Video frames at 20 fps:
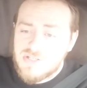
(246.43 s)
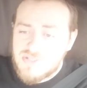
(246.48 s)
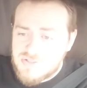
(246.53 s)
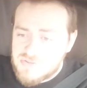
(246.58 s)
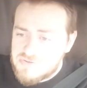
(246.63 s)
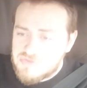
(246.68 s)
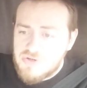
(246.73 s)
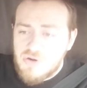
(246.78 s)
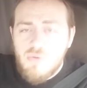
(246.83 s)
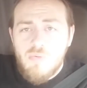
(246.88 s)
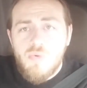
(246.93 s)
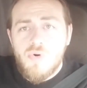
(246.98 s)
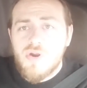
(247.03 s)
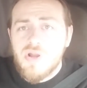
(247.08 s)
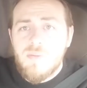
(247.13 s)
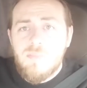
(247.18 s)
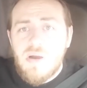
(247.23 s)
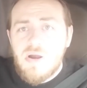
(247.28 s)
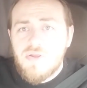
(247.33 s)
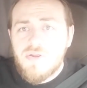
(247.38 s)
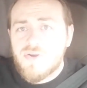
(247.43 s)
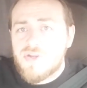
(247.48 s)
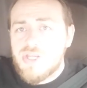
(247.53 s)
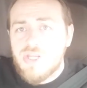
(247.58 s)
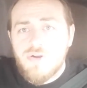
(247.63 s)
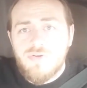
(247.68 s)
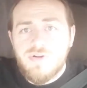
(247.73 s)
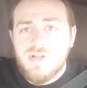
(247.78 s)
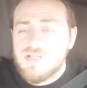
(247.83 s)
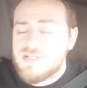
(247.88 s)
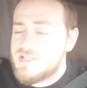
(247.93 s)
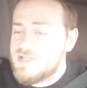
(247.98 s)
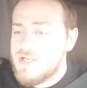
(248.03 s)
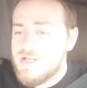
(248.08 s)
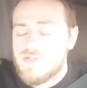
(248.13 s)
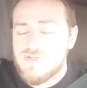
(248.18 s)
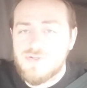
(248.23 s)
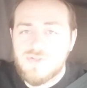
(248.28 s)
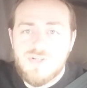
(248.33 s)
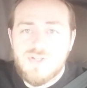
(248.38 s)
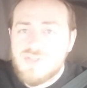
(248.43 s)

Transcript: Just don't worry about your curious nature.